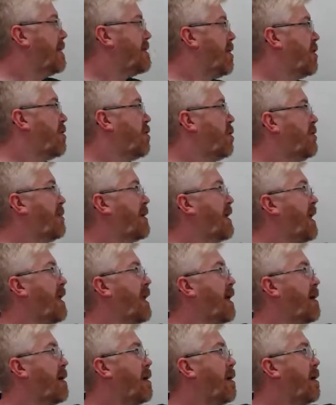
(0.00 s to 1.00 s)
in
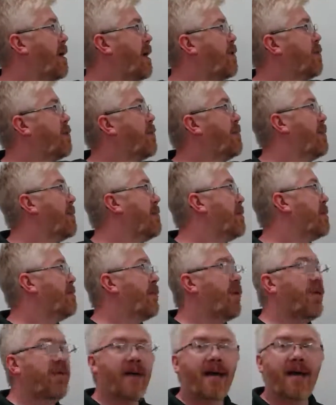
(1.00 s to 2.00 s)
thermodynamic equilibrium with
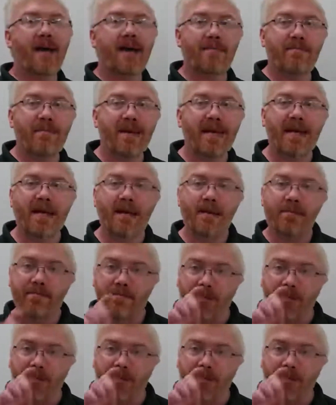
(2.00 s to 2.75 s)
both A and B.